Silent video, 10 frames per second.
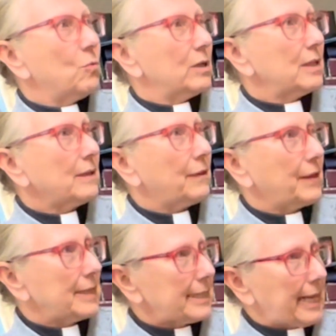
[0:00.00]
one of the
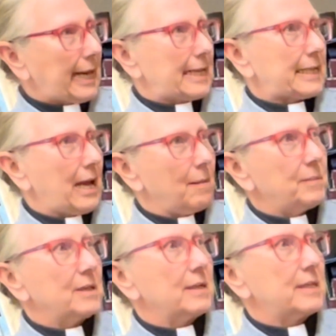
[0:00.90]
things that has
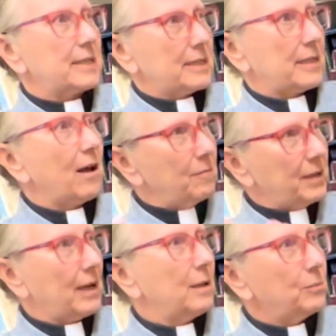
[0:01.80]
happened since I've
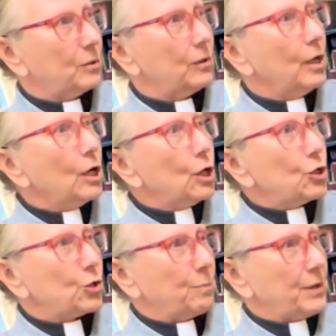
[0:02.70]
been able
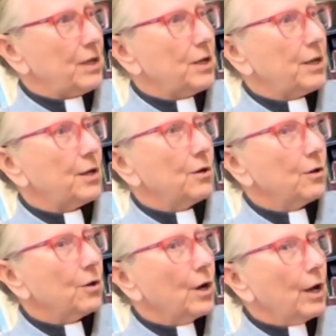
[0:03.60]
to be
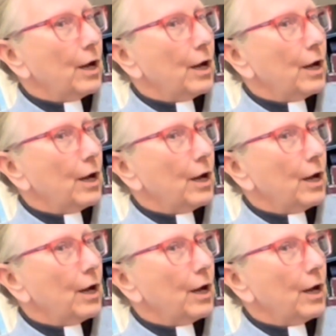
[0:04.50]
here